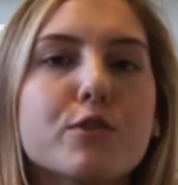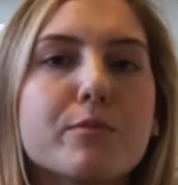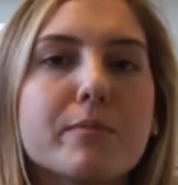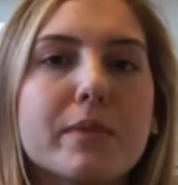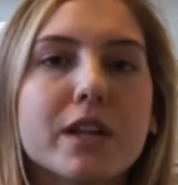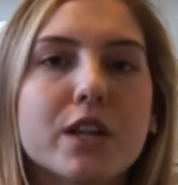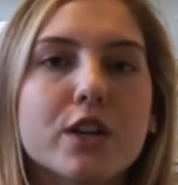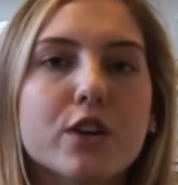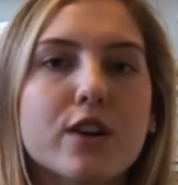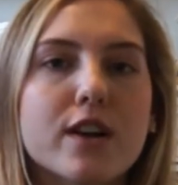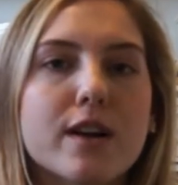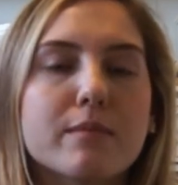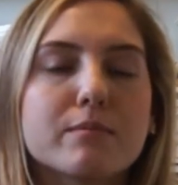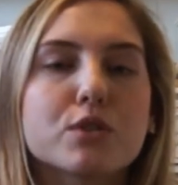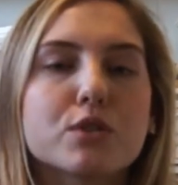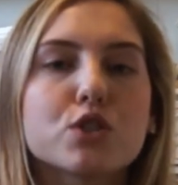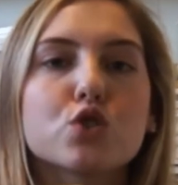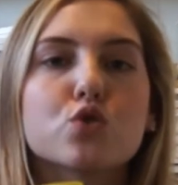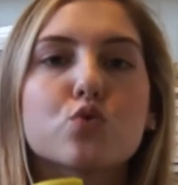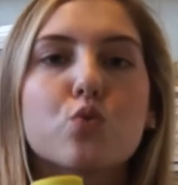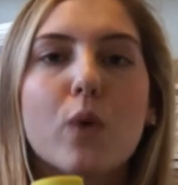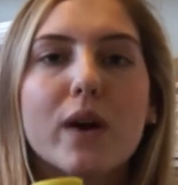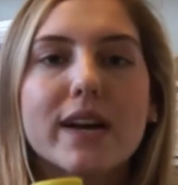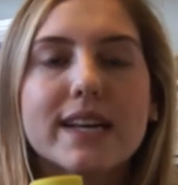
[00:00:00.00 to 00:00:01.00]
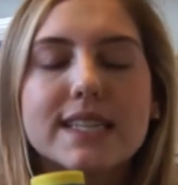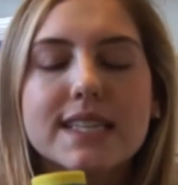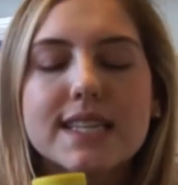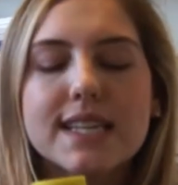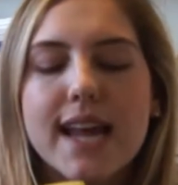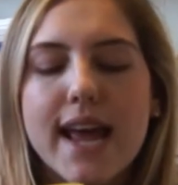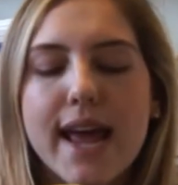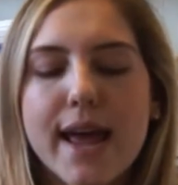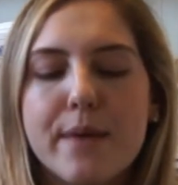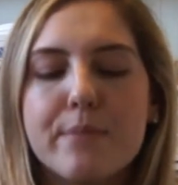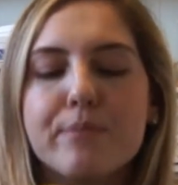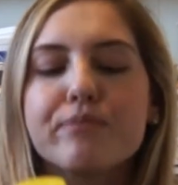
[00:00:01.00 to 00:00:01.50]
milligrams twice a
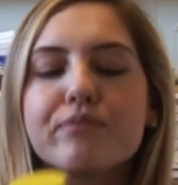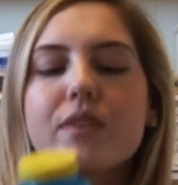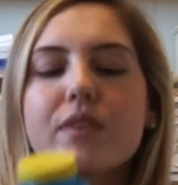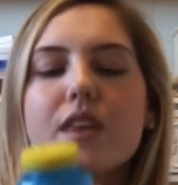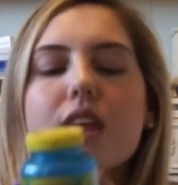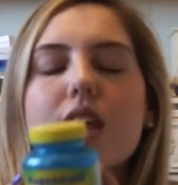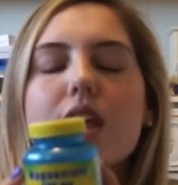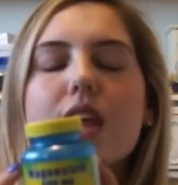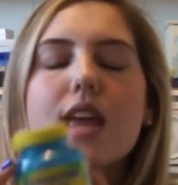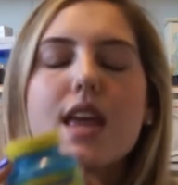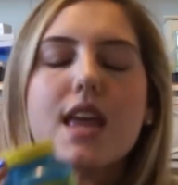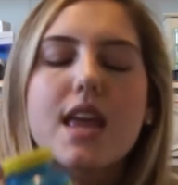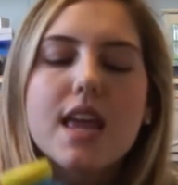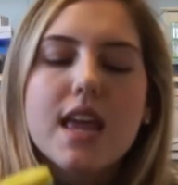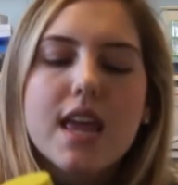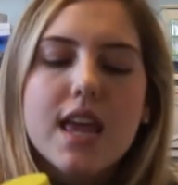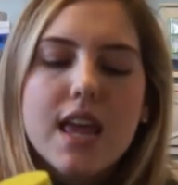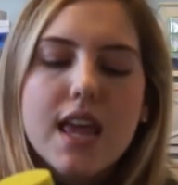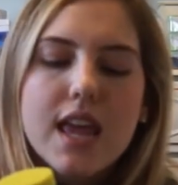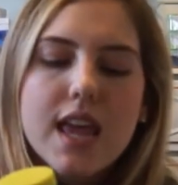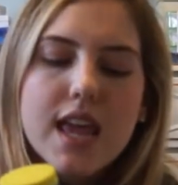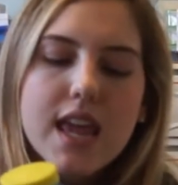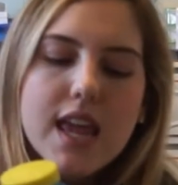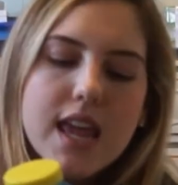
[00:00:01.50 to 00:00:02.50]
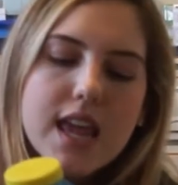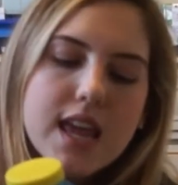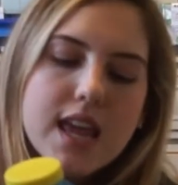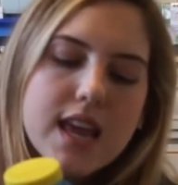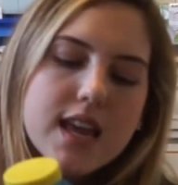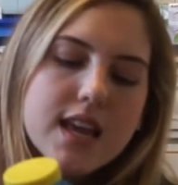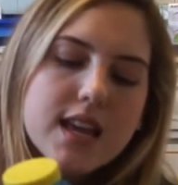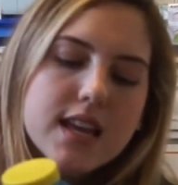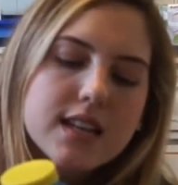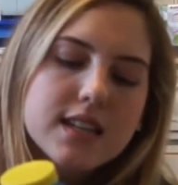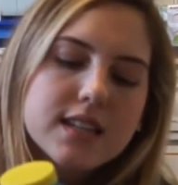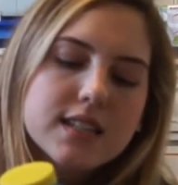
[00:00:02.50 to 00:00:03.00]
day.
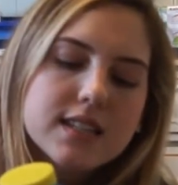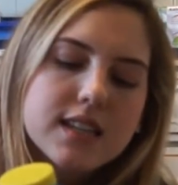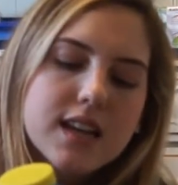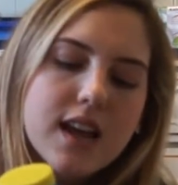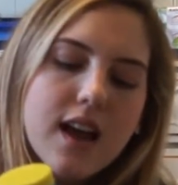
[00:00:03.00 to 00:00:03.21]
And